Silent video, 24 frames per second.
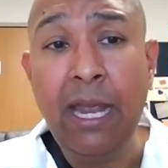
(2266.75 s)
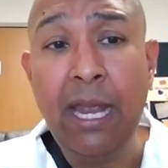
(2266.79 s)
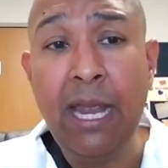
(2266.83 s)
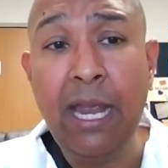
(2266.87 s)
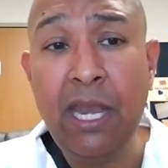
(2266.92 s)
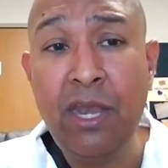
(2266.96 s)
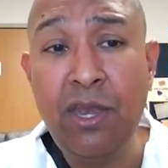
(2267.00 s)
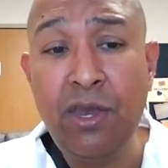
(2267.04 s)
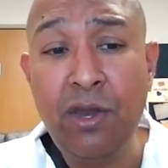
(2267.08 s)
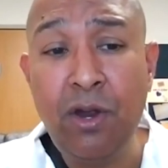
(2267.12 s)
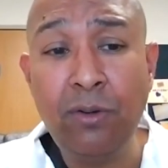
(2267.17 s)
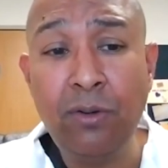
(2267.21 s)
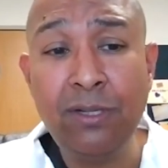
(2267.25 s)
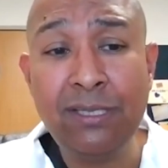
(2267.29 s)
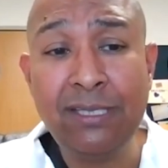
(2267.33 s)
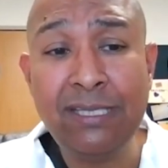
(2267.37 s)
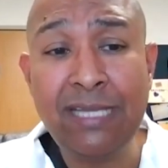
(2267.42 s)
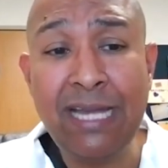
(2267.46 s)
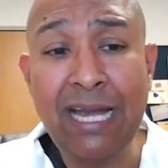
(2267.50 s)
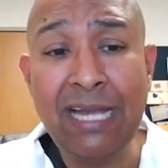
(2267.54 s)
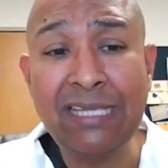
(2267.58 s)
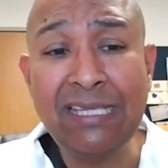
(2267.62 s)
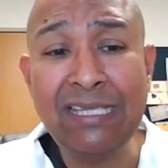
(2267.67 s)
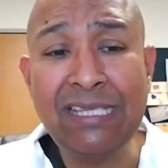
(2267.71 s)
And notice
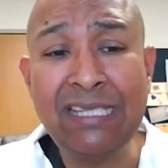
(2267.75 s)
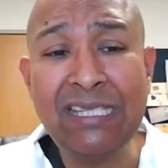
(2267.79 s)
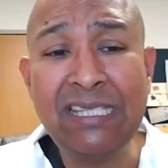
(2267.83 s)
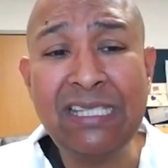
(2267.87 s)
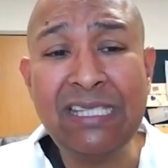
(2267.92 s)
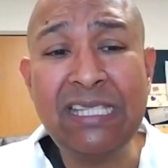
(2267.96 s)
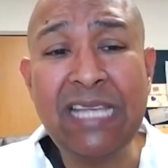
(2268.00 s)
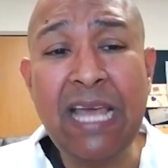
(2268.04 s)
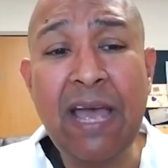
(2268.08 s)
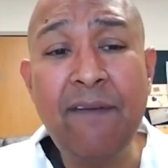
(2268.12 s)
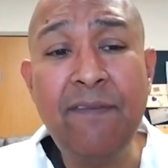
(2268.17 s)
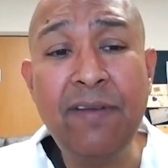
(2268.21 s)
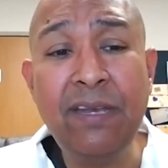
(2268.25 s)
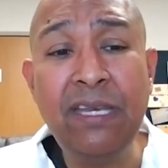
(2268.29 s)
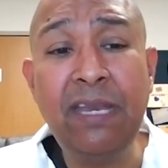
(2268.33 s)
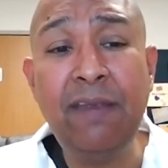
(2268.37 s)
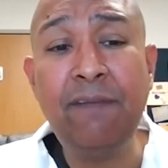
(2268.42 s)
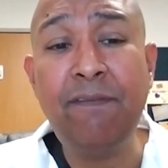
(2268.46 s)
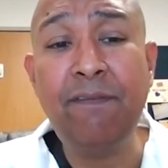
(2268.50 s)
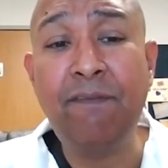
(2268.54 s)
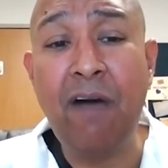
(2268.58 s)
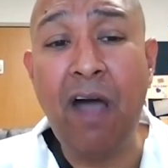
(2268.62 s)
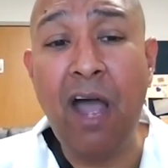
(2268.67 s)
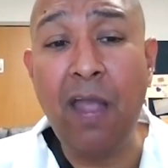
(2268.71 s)
that
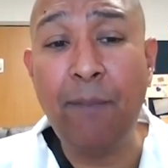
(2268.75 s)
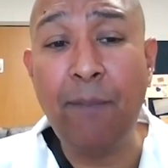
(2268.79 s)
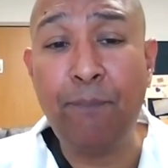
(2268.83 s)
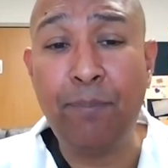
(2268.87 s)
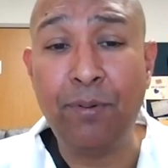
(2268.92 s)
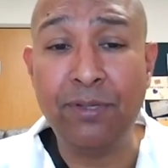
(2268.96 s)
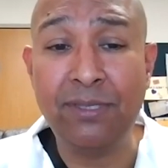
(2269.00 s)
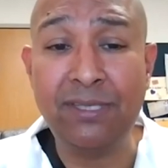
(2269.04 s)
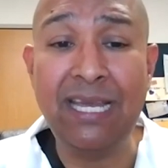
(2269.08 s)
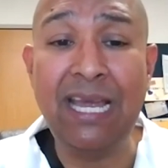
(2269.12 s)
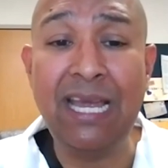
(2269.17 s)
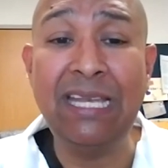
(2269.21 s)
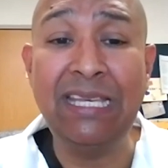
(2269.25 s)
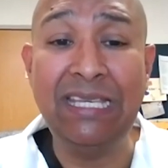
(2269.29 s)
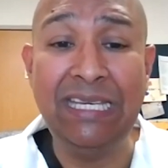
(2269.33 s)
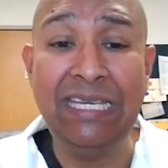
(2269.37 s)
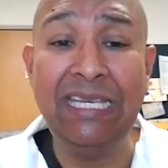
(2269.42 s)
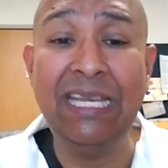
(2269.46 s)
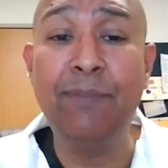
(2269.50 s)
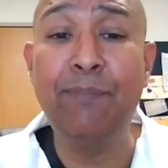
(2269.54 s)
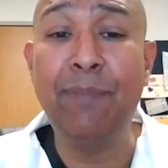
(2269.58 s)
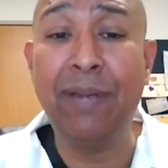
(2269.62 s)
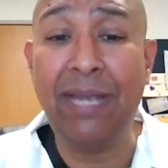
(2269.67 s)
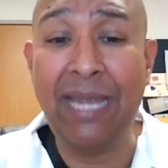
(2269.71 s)
75%
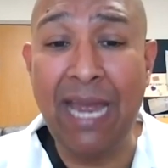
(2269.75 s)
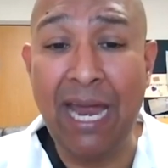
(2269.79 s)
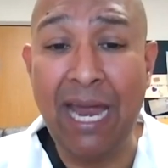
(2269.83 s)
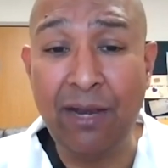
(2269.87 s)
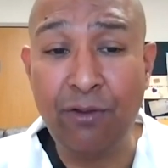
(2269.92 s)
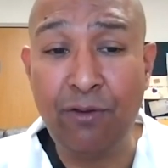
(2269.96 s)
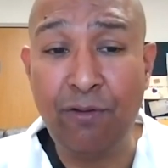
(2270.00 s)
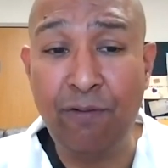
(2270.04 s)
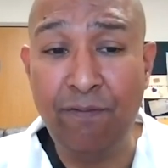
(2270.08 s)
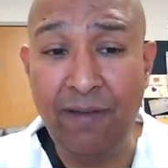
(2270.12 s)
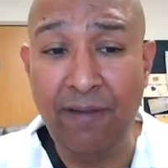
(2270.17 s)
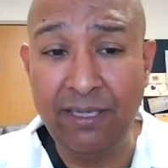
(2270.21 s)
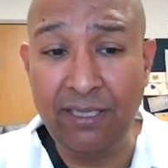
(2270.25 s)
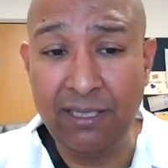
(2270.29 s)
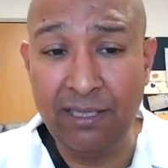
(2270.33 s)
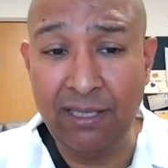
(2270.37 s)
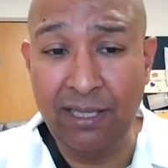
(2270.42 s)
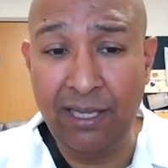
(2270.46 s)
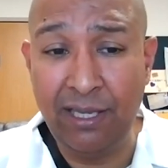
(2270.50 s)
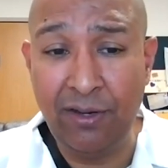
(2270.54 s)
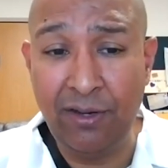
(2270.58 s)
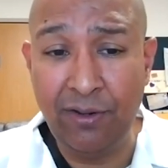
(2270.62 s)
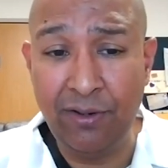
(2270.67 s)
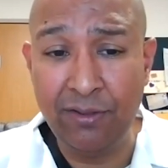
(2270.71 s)
needed mechanical
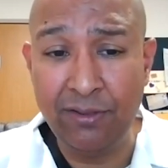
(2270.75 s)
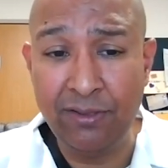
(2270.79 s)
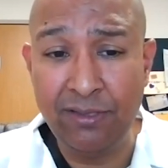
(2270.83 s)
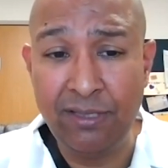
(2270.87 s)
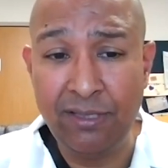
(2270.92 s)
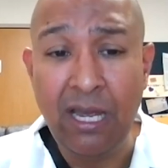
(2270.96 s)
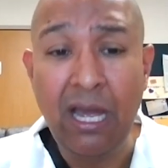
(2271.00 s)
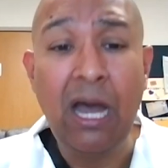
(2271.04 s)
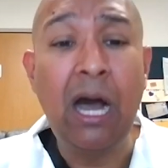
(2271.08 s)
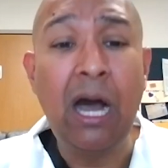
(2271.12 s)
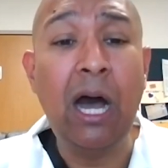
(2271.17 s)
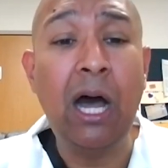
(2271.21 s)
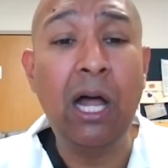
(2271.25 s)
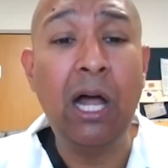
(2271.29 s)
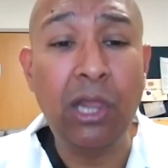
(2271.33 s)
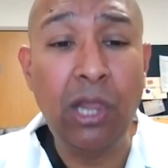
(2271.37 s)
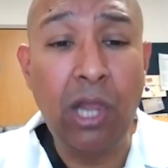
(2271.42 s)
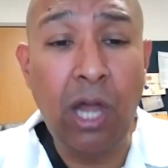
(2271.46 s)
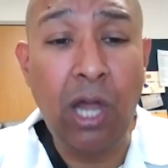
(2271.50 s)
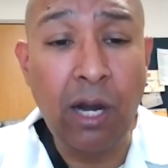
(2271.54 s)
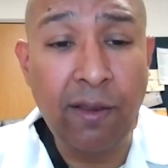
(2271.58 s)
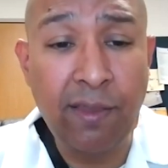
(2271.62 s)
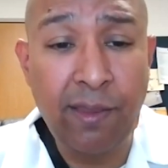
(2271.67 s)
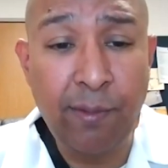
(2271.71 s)
ventilators. A
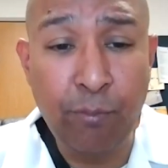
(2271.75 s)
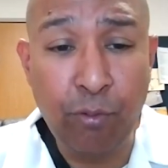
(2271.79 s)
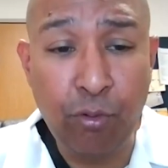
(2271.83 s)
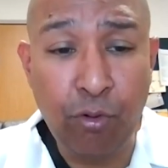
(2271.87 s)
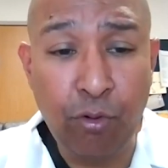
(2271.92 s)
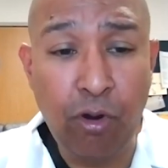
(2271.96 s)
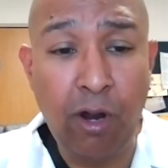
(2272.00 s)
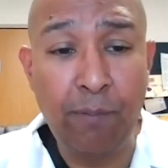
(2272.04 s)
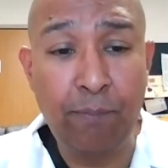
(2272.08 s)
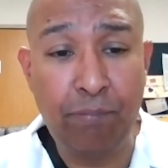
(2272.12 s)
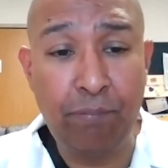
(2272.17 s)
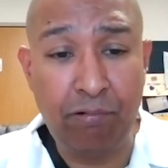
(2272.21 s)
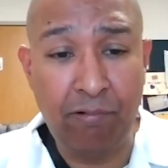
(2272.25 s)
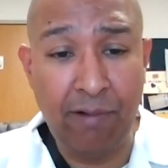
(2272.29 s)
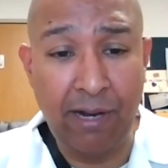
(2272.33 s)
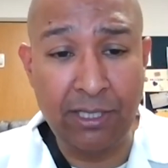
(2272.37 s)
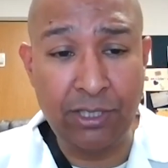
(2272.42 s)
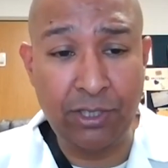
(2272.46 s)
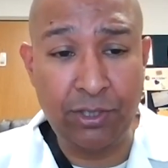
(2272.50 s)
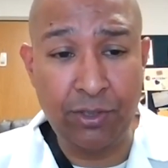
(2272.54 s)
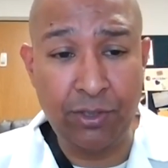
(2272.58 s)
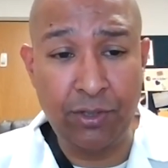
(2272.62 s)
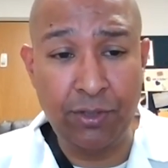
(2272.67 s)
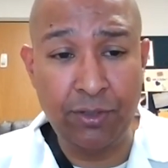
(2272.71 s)
lot of them were on
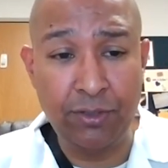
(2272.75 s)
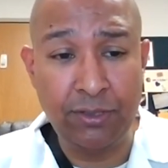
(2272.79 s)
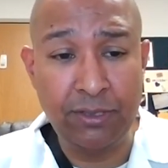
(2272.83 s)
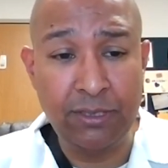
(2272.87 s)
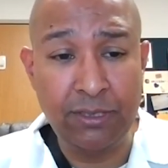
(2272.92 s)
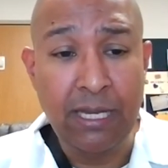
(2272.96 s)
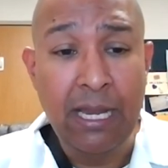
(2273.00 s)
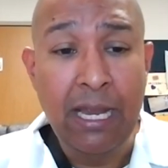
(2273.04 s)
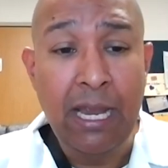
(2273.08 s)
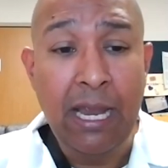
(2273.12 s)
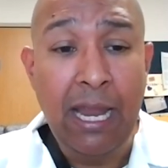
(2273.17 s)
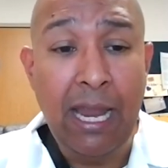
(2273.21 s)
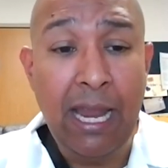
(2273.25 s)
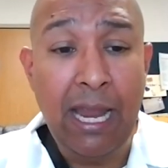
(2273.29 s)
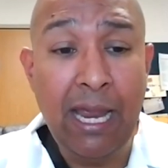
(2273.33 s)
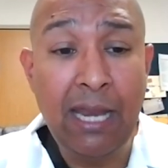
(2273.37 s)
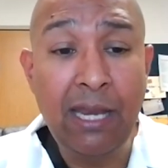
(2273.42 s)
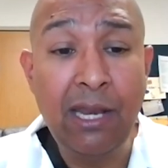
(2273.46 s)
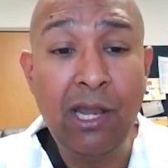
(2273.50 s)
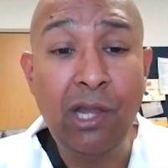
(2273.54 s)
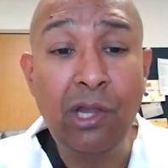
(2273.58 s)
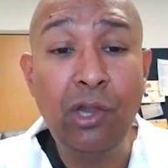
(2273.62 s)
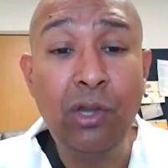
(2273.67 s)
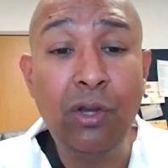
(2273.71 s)
pressors.
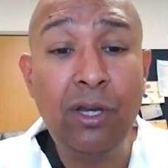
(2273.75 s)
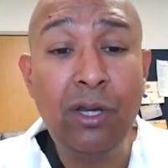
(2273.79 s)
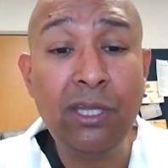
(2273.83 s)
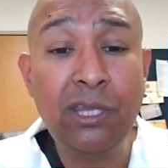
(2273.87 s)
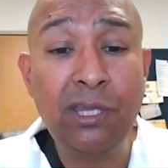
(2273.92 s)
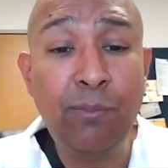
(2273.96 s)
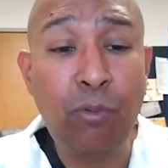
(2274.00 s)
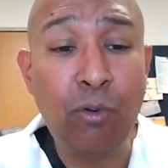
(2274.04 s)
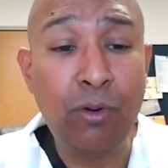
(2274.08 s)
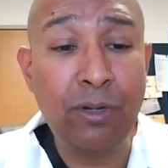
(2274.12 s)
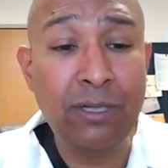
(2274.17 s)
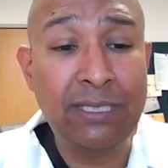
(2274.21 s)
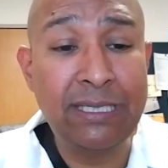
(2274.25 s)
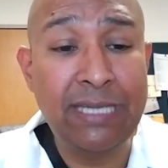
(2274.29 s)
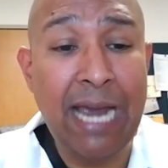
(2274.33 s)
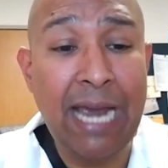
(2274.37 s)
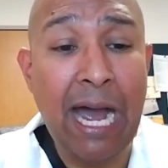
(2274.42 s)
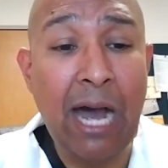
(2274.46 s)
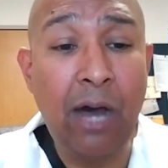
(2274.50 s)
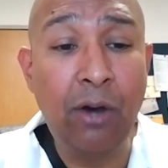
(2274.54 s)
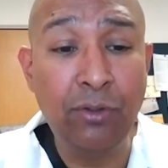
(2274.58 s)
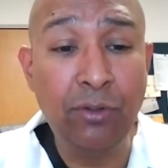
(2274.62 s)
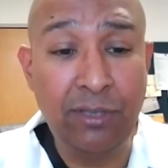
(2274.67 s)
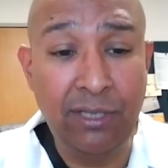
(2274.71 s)
And look at the
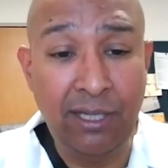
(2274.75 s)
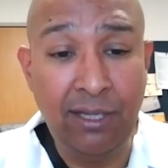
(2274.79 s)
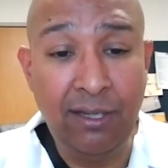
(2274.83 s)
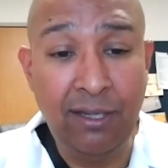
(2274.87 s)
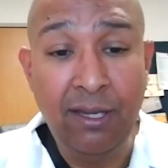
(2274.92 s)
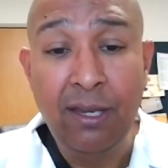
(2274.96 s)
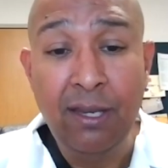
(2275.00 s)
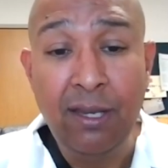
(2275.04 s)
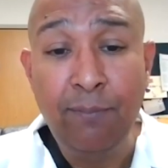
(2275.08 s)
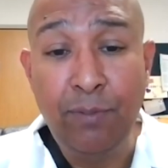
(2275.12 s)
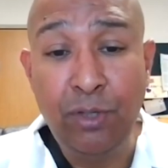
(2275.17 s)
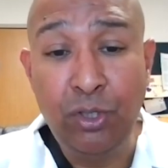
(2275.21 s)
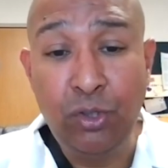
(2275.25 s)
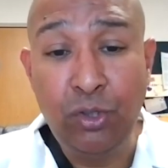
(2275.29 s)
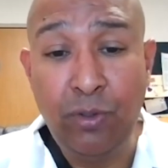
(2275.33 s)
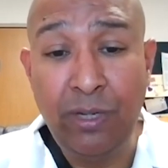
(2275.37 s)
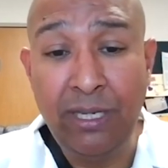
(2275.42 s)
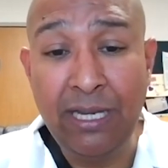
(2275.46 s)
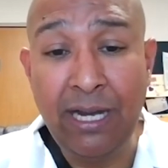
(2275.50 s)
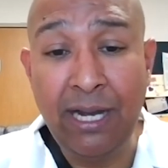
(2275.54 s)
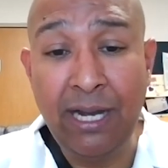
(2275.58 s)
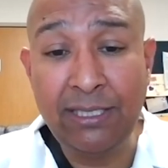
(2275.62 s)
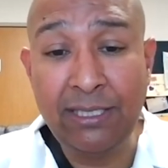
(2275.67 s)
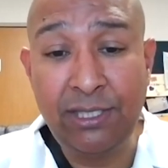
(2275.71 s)
mortality
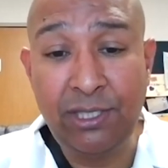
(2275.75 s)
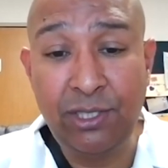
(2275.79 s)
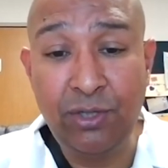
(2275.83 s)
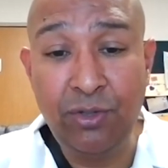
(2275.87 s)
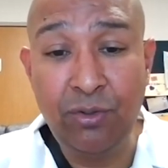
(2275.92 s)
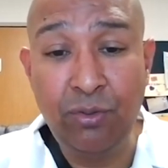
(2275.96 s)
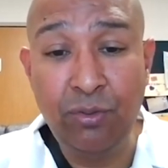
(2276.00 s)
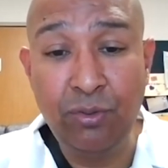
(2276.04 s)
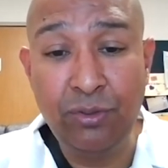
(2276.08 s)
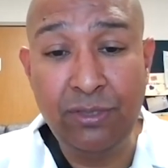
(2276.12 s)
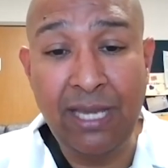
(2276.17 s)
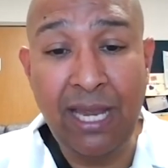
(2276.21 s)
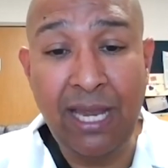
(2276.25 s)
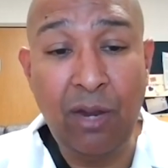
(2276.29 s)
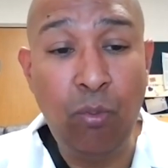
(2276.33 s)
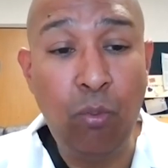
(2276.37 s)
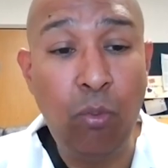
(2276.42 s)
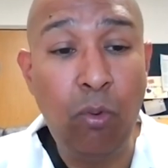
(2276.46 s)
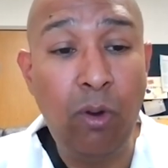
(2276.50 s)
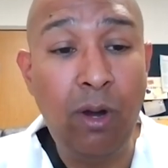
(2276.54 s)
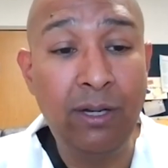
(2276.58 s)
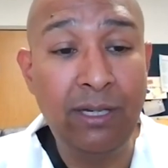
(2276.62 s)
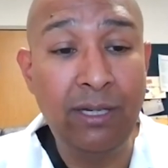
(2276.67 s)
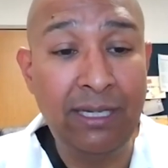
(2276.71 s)
between ICU day
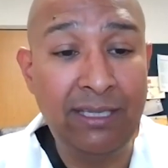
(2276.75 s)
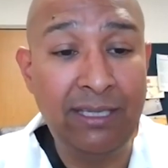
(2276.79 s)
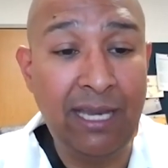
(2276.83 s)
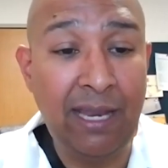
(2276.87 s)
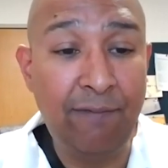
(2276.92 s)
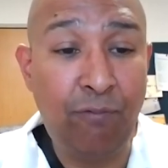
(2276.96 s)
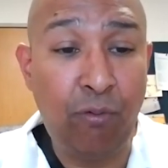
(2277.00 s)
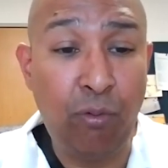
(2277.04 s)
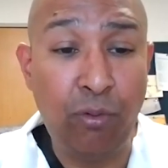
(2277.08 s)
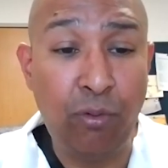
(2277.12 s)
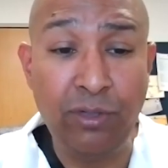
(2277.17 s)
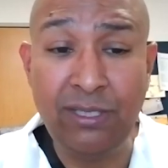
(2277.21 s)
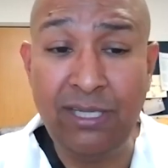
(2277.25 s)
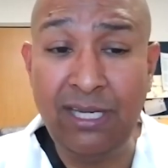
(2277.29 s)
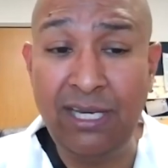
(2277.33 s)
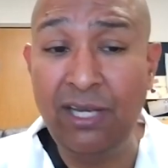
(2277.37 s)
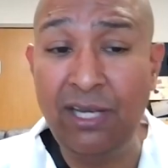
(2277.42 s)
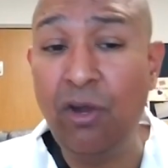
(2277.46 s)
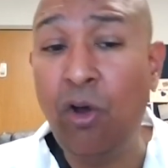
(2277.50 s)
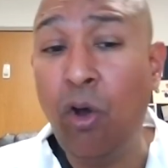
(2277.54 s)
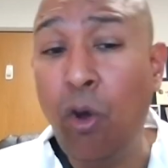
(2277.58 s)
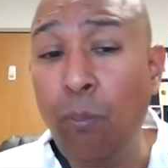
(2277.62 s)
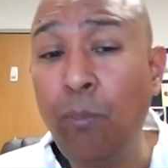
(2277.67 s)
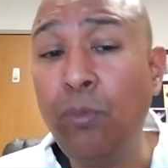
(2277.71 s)
1 and day
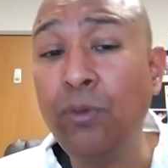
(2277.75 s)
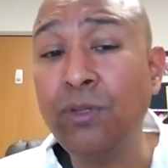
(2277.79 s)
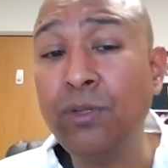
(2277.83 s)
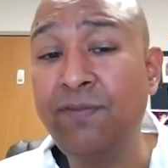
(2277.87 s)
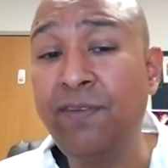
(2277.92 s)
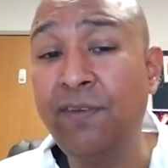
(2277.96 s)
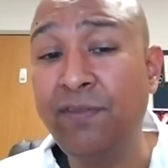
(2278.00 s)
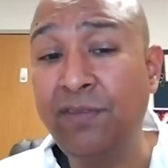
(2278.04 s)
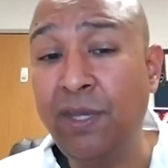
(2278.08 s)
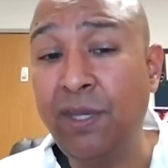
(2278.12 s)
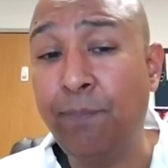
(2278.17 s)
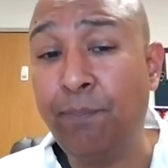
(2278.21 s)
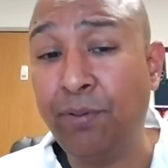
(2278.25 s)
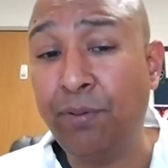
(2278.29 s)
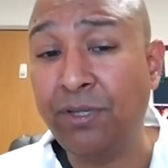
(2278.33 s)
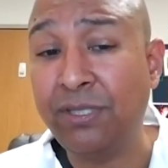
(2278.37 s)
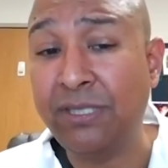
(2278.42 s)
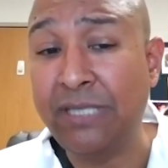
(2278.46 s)
14, almost 50%,